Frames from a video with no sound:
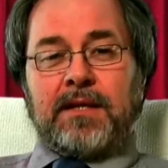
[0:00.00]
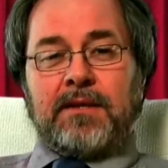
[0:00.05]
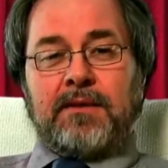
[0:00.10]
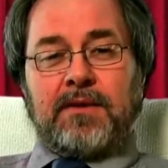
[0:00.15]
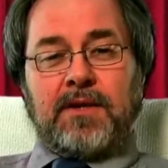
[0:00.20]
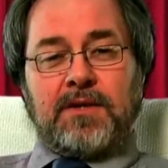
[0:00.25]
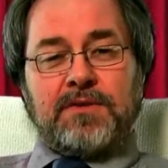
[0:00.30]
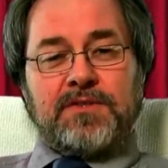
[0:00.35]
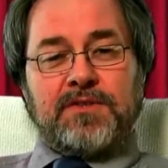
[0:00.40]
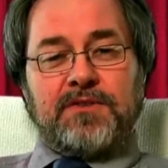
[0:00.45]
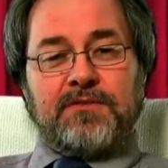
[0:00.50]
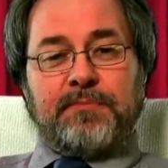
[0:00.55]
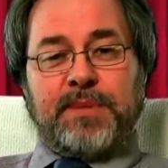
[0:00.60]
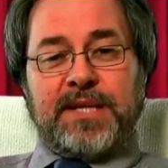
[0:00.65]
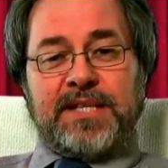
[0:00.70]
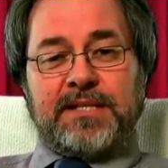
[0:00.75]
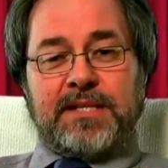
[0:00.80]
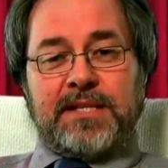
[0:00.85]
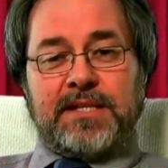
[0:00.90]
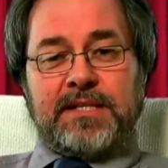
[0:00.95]
There are lots of
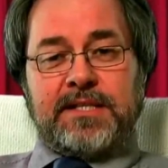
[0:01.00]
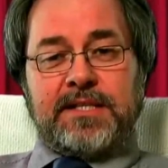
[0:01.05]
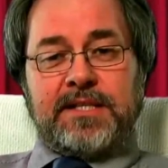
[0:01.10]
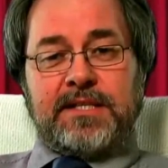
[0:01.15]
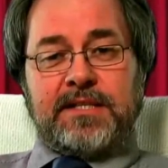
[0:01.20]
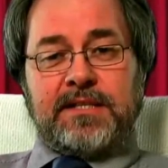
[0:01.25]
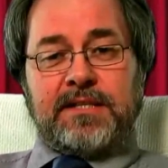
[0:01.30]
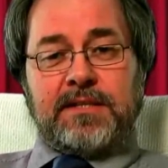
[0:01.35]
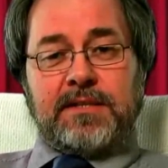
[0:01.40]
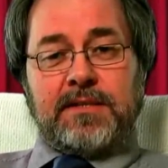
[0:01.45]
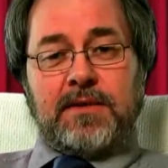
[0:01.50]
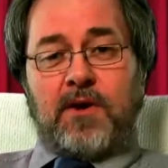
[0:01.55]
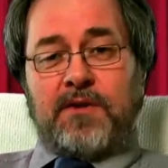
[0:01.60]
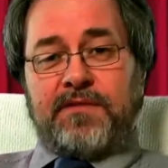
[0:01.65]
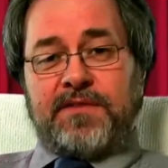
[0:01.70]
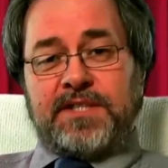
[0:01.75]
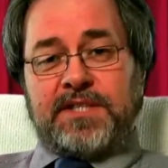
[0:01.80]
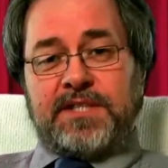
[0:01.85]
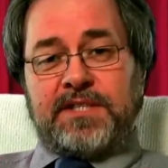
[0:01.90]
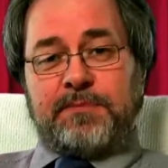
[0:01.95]
businesses and
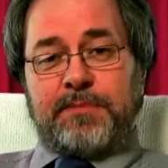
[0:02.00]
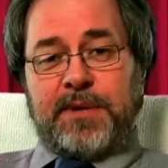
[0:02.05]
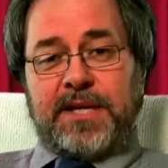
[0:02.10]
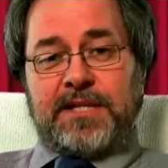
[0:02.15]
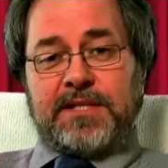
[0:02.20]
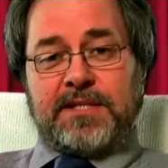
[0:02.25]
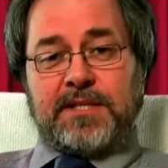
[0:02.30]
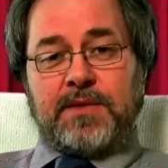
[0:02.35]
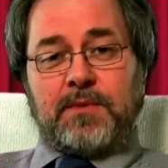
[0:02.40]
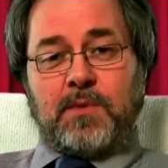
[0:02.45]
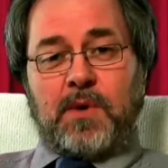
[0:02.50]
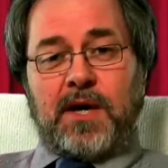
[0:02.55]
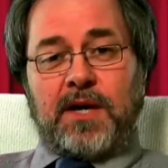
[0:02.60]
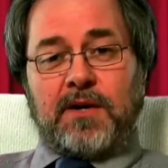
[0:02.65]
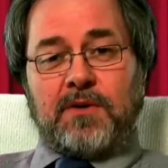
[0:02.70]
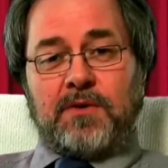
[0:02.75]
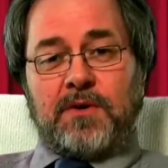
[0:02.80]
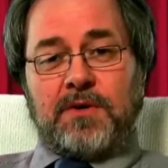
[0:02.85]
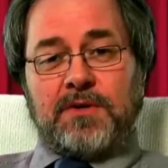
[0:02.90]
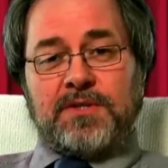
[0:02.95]
offices based at the
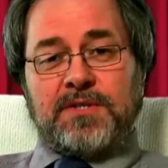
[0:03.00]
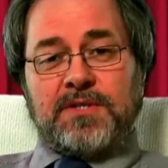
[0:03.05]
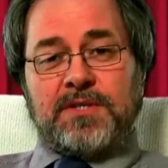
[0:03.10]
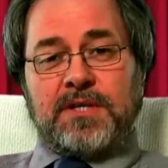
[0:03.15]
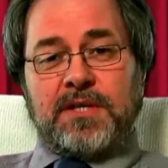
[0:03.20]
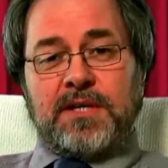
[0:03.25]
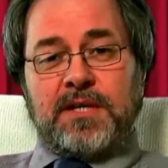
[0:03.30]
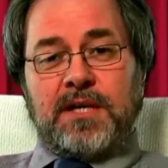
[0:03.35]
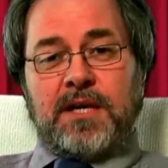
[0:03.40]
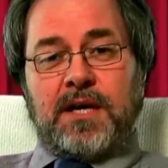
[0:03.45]
Whitecross,